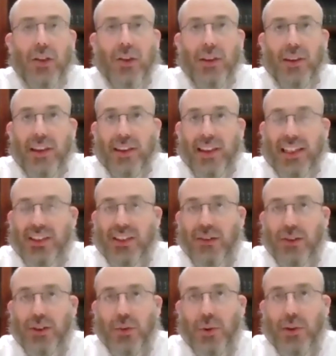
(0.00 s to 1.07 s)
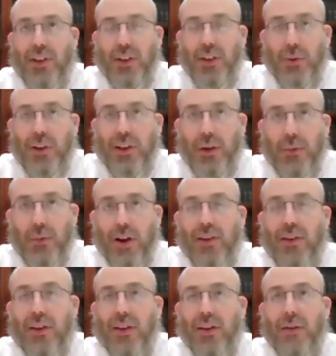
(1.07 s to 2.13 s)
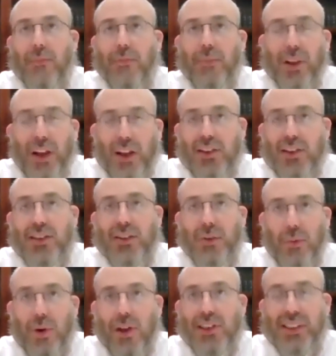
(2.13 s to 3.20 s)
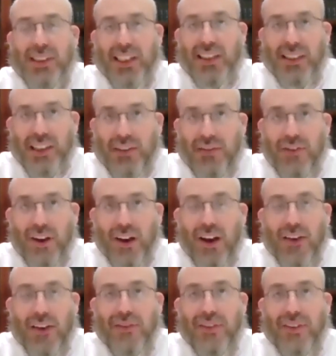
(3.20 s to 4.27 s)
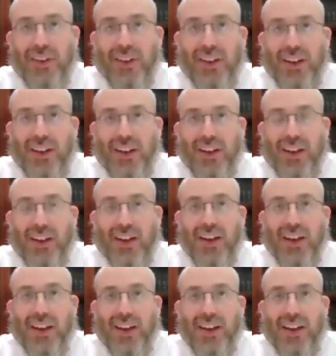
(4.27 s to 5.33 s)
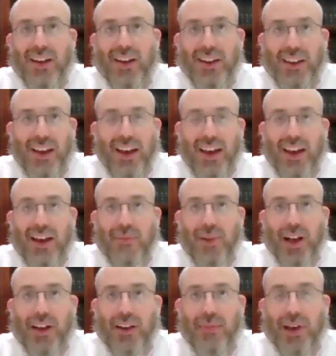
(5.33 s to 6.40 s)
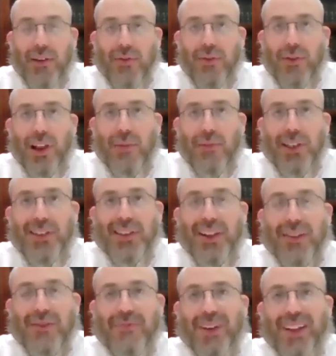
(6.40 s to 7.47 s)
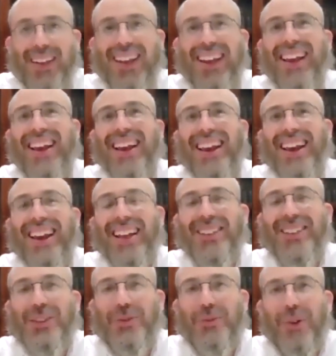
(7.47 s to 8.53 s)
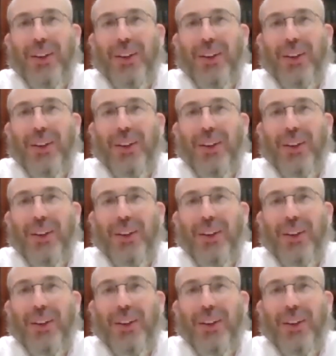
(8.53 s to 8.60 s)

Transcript: So this year is 2021 plus 165. Okay, I'm not going to make a fool out of myself, but it's